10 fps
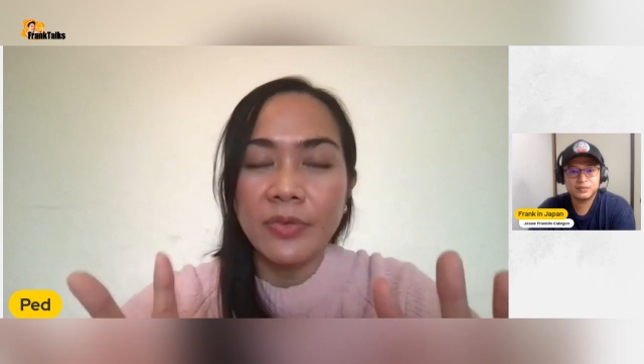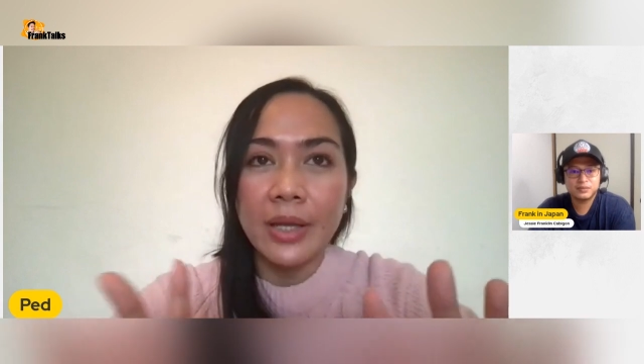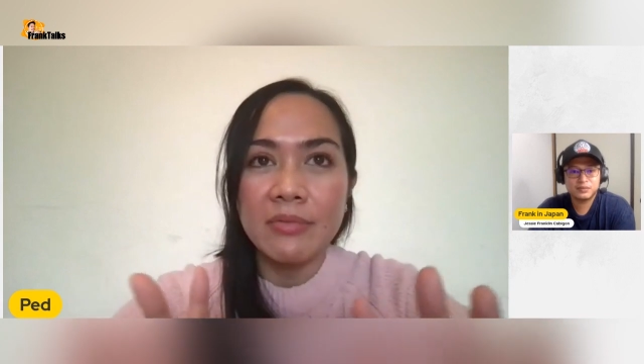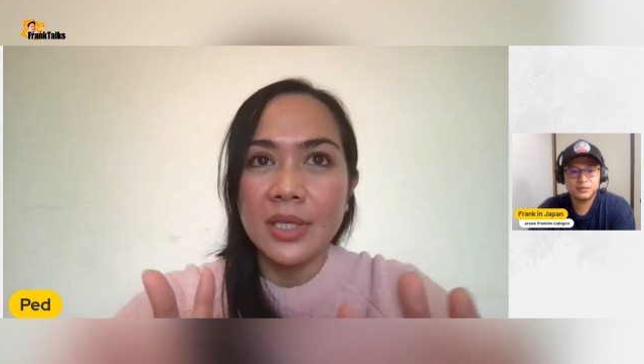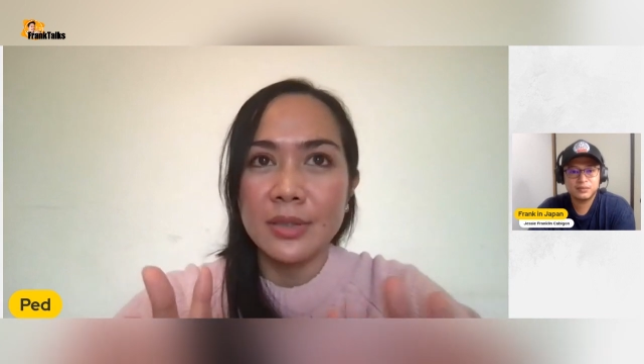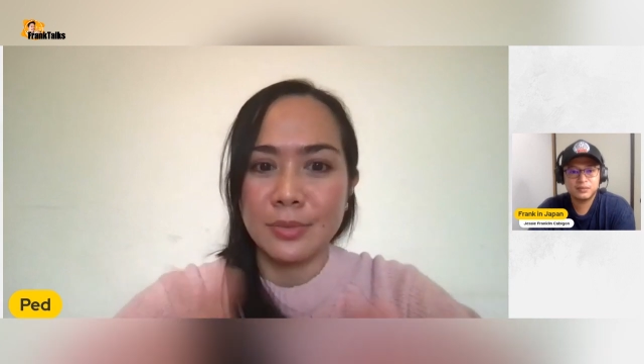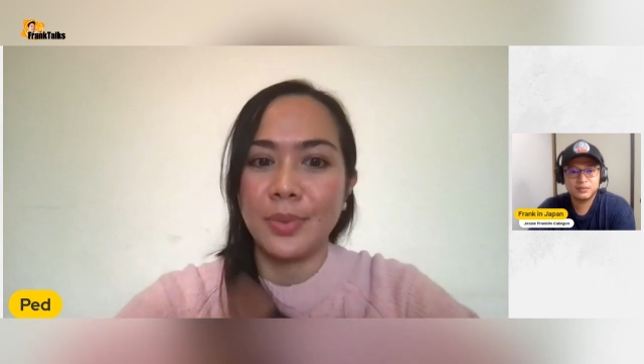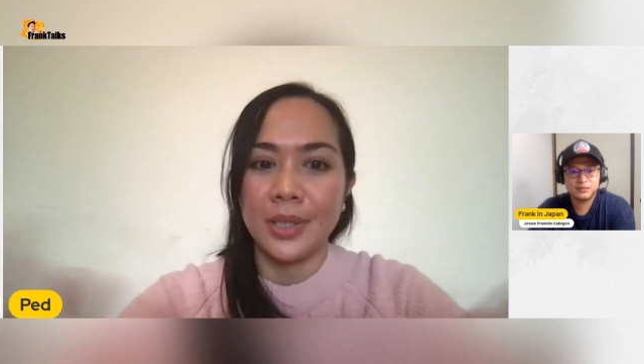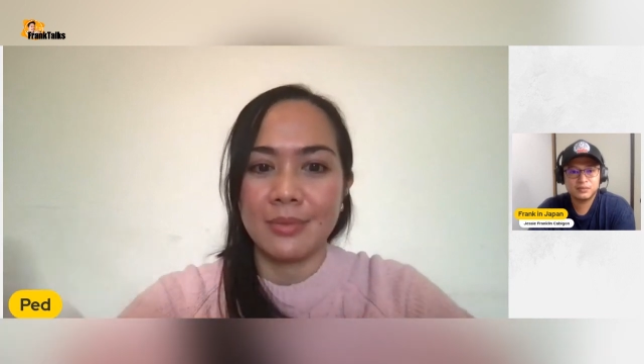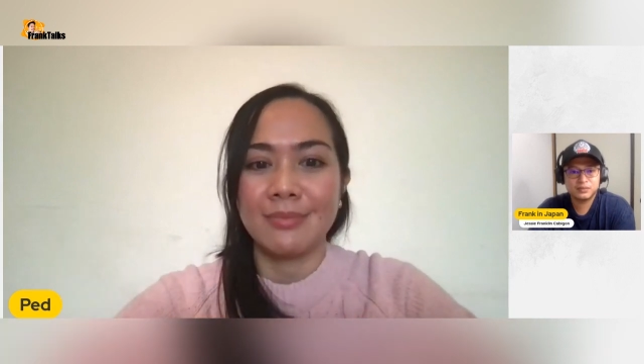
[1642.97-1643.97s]
5 years,
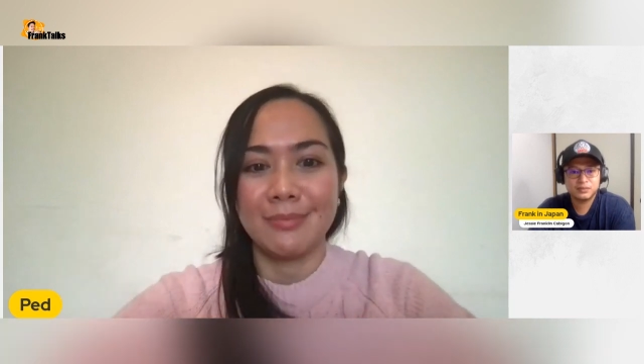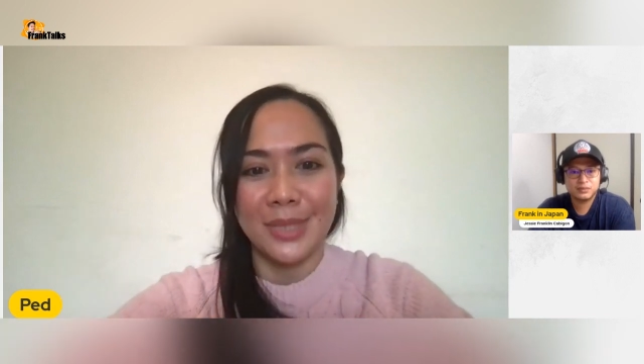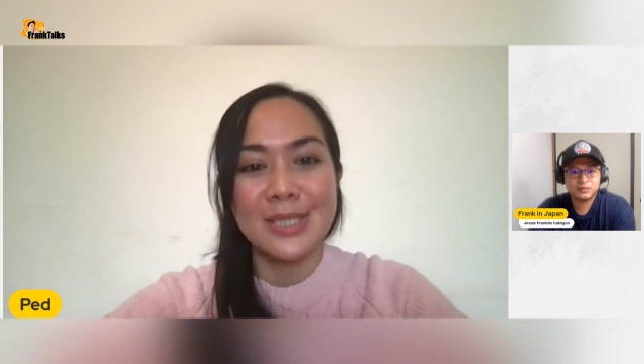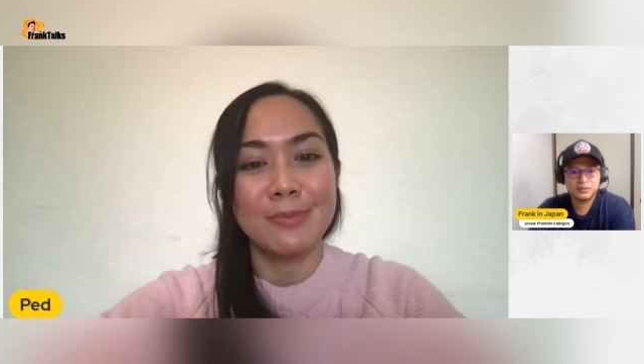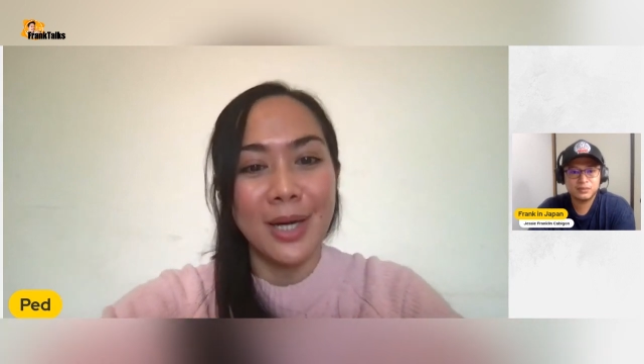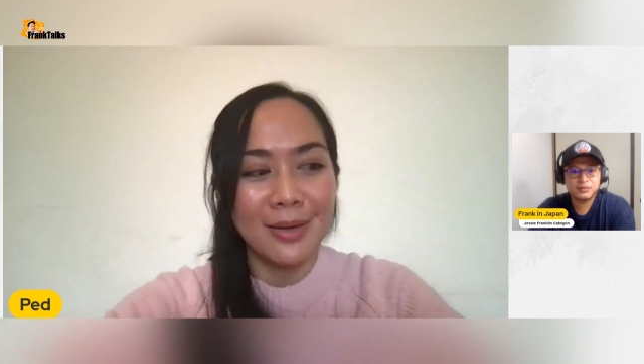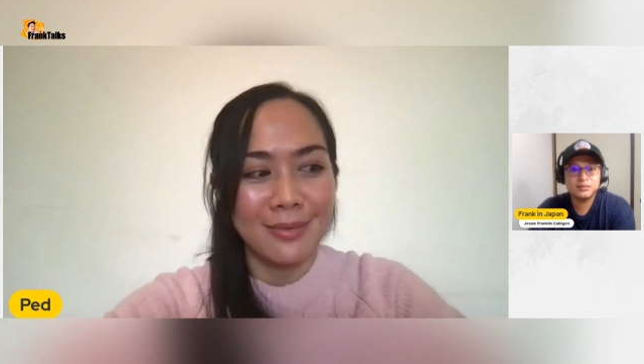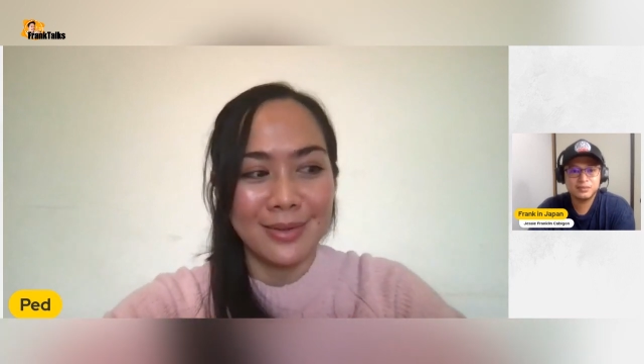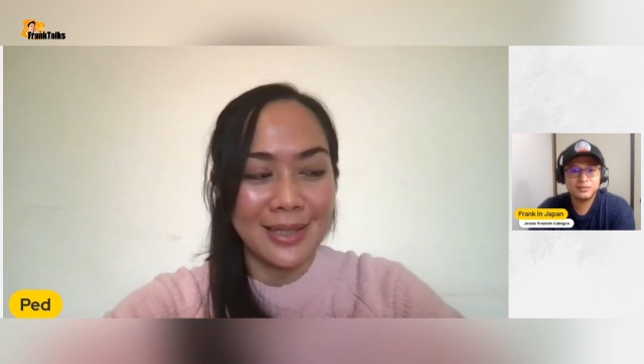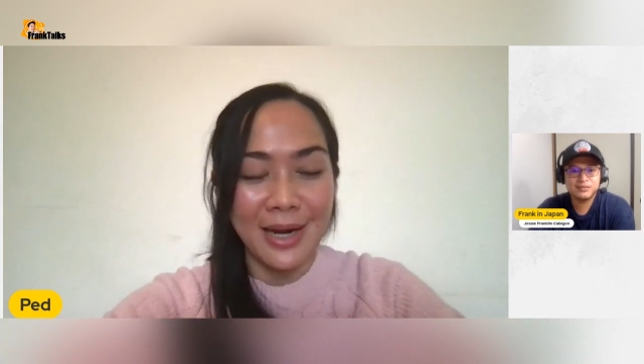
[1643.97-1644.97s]
but mas
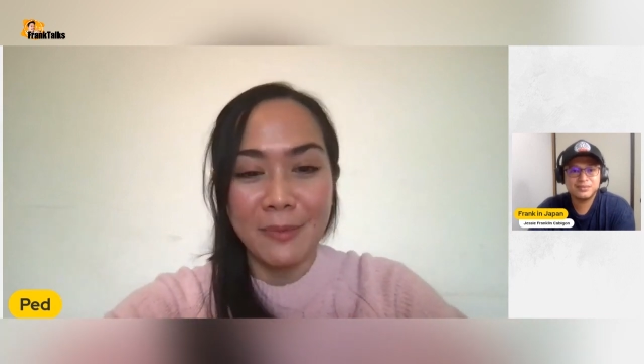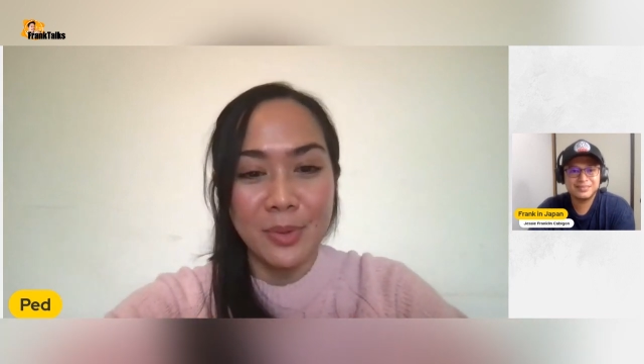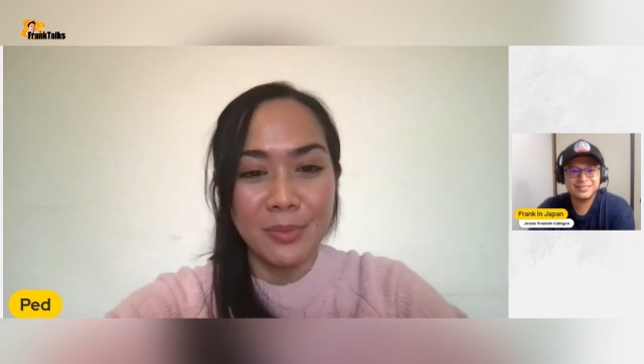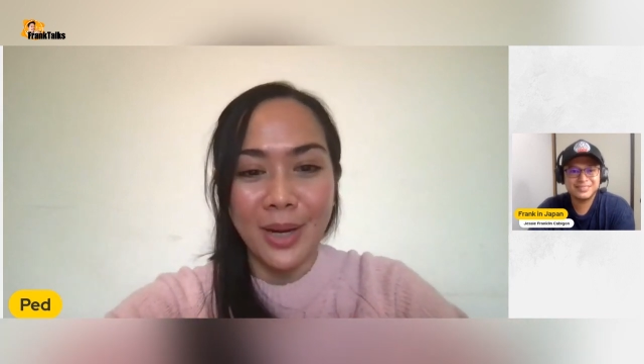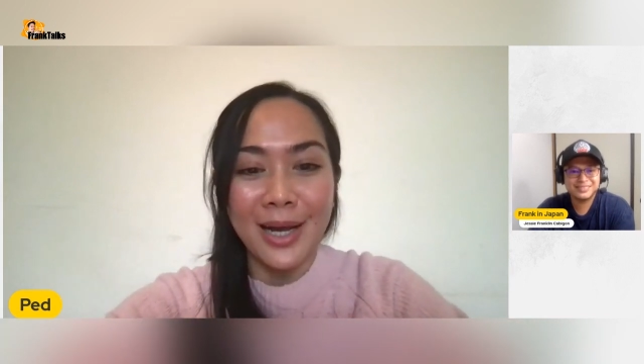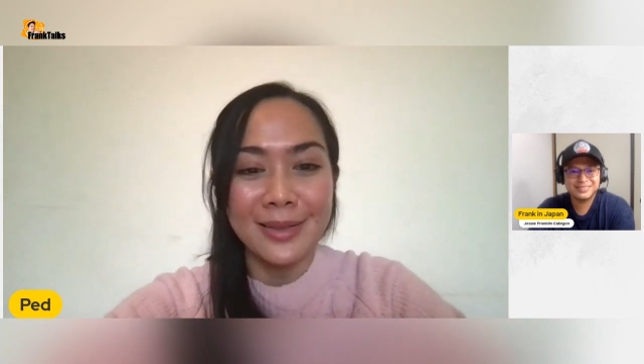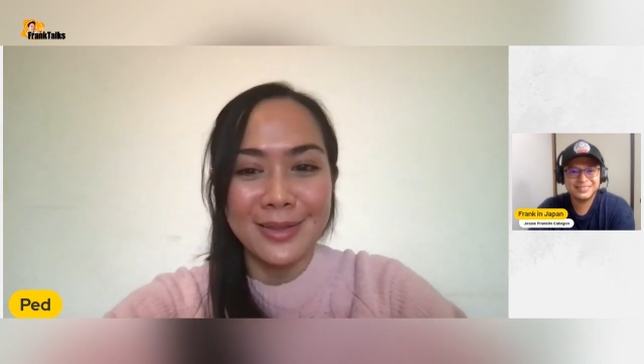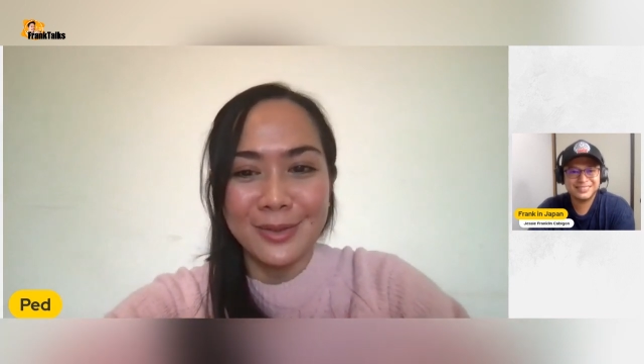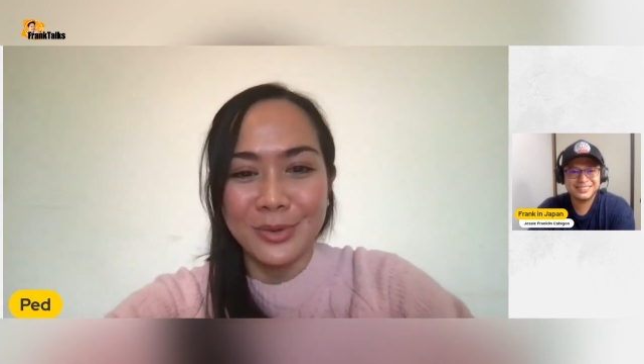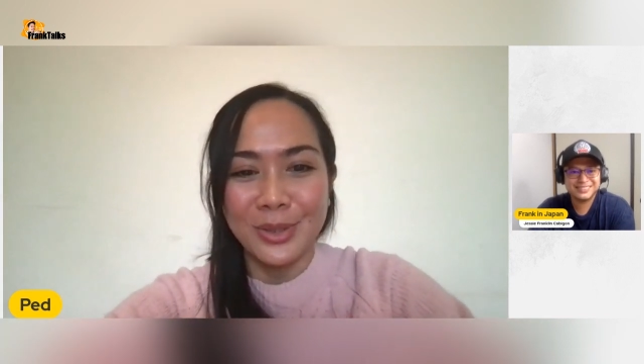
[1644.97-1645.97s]
grabe, mahal
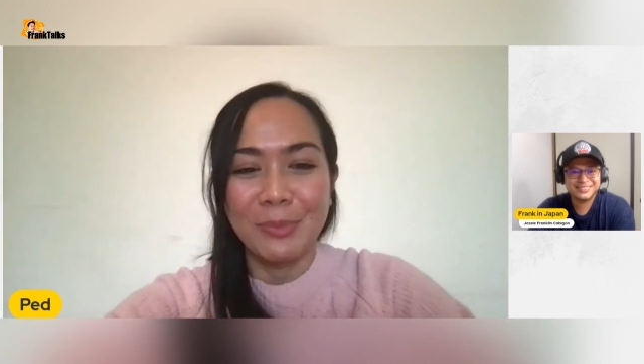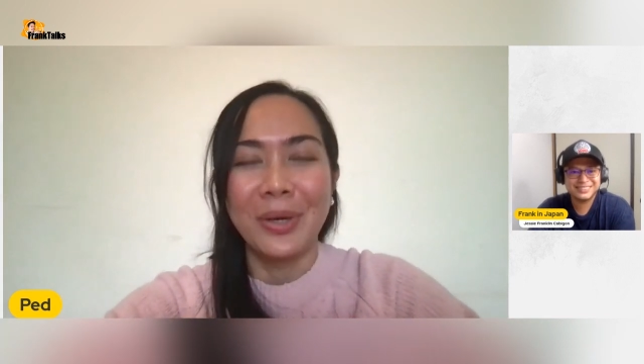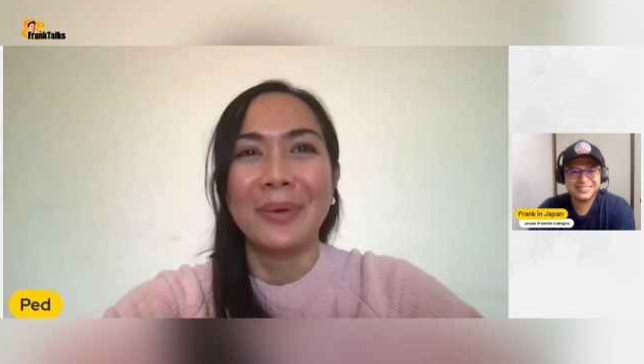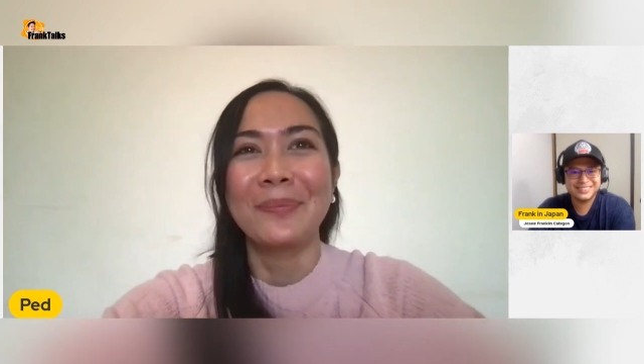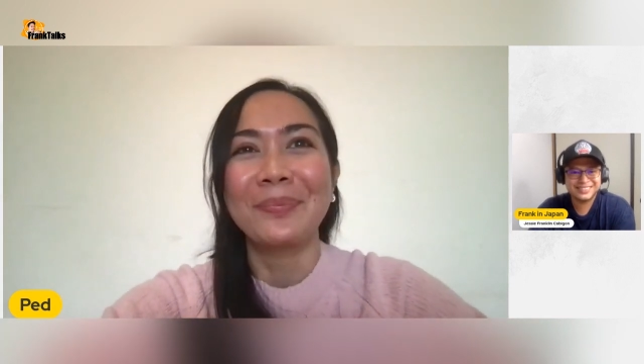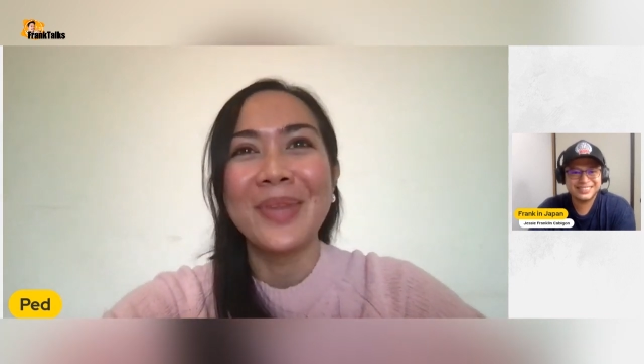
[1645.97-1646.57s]
na yun, di ba?